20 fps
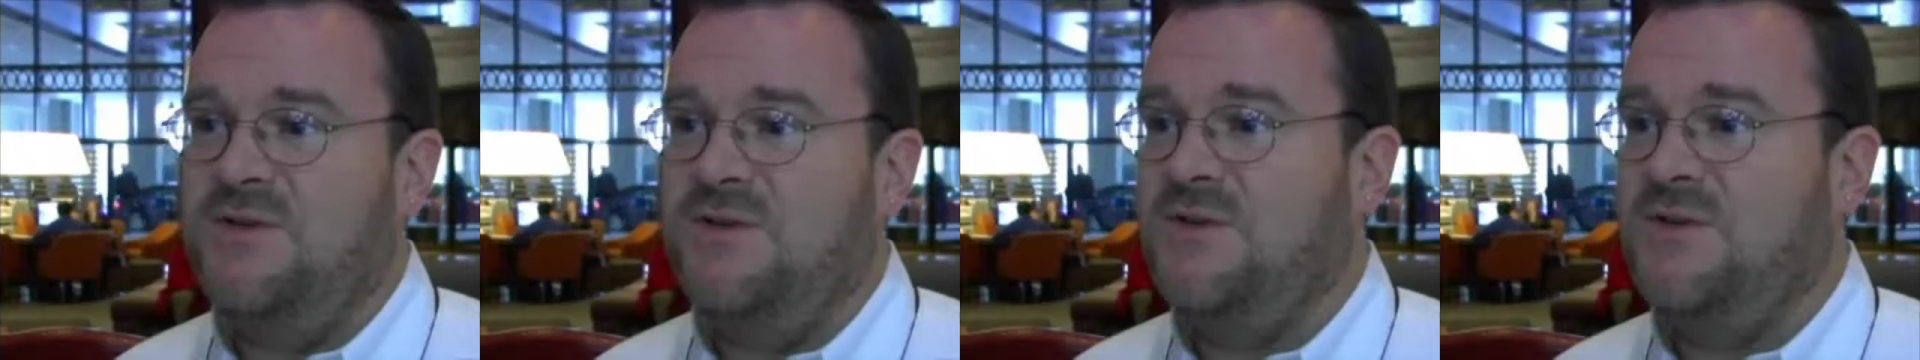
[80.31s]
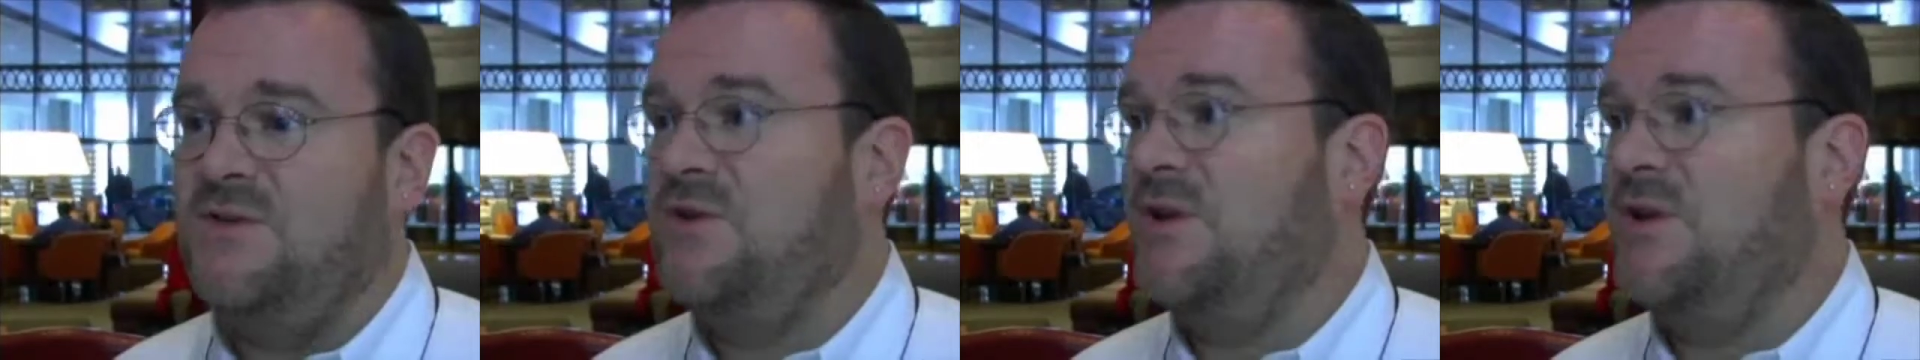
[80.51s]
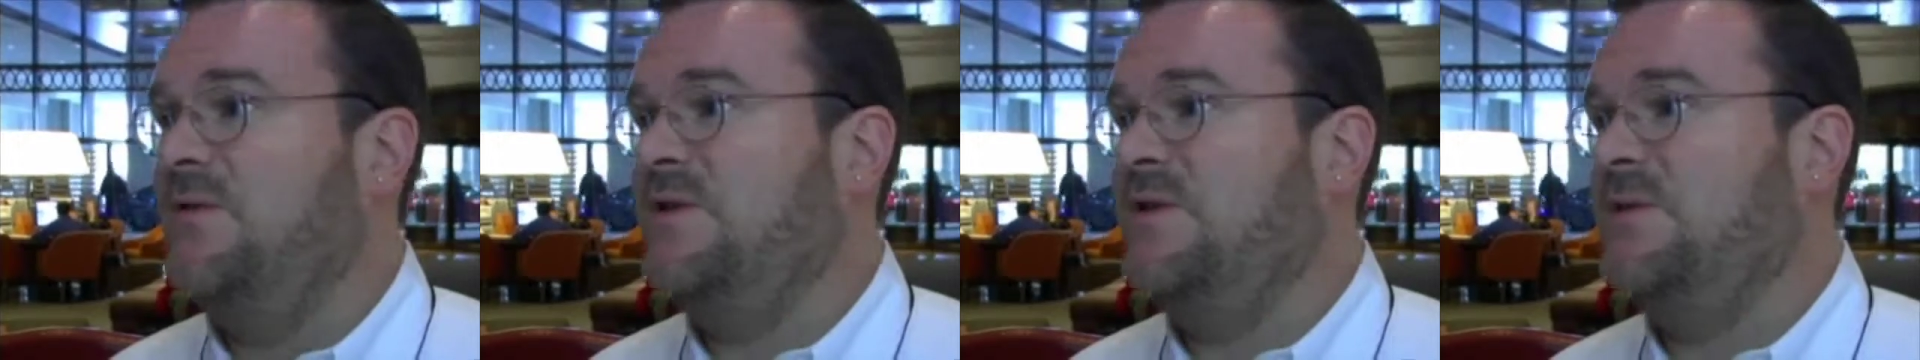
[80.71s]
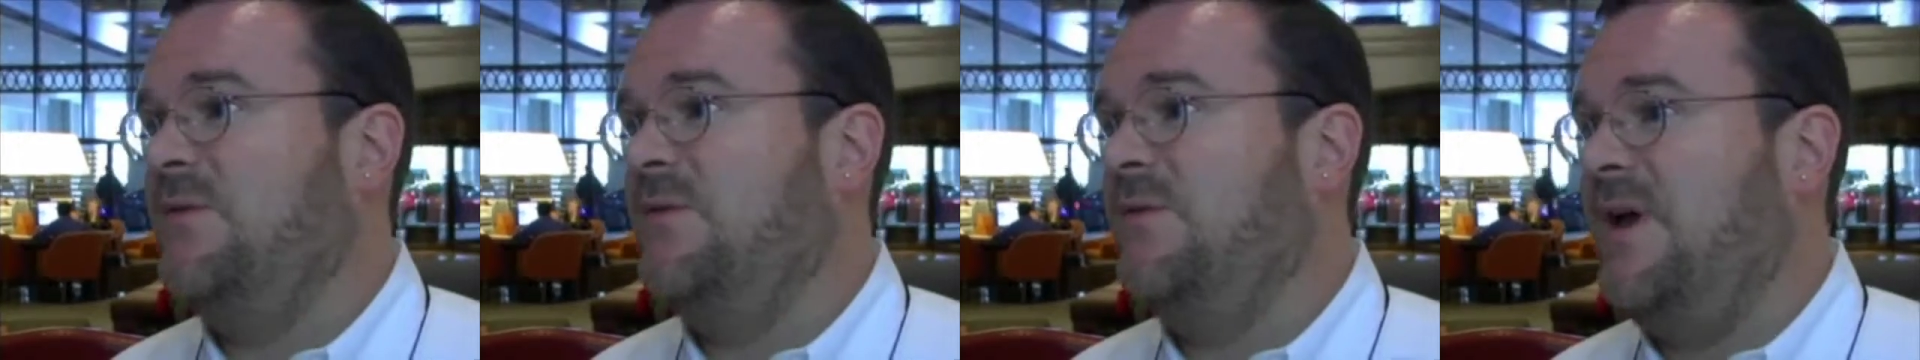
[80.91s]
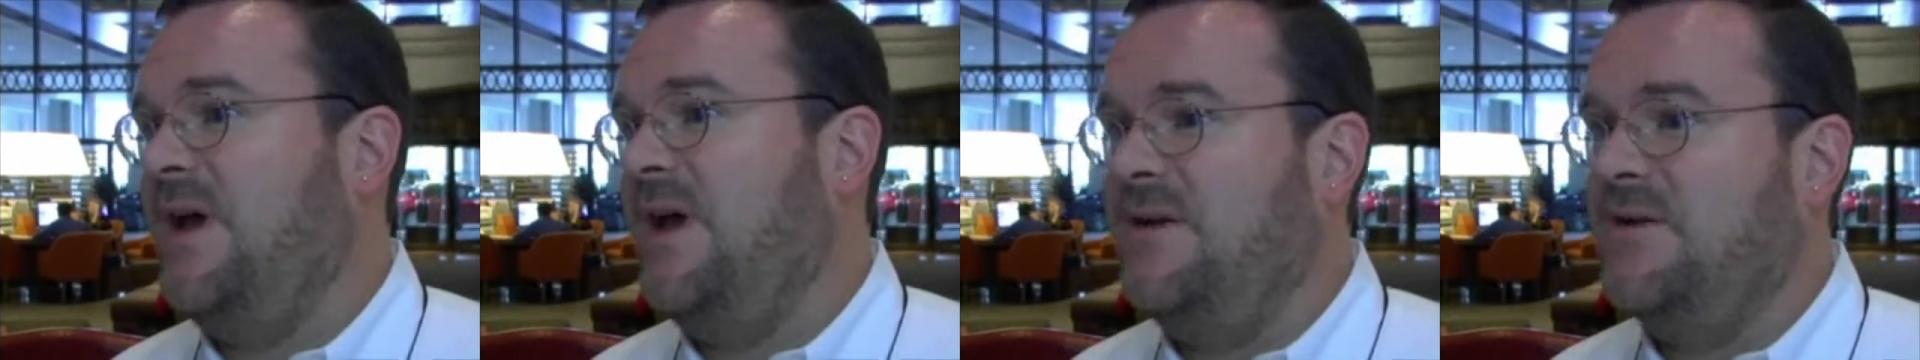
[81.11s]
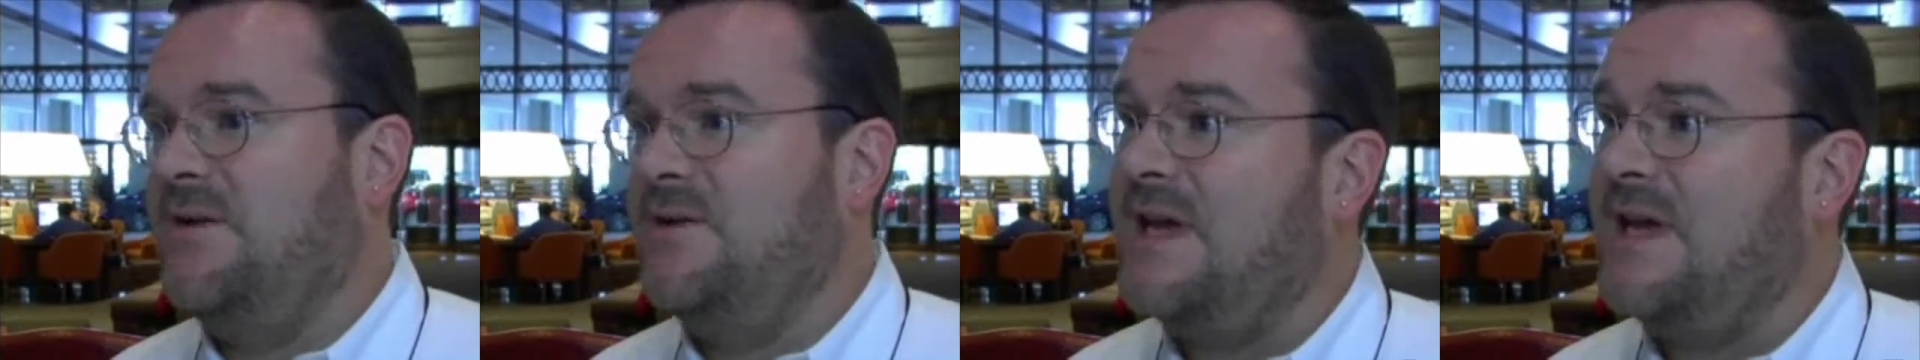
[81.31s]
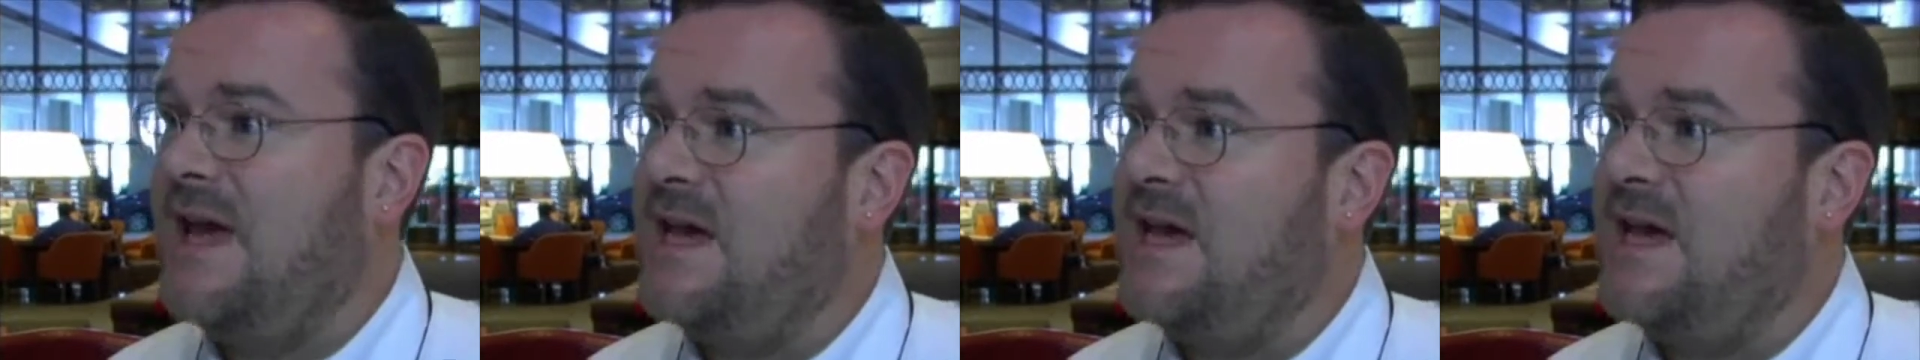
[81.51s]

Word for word: to service providers,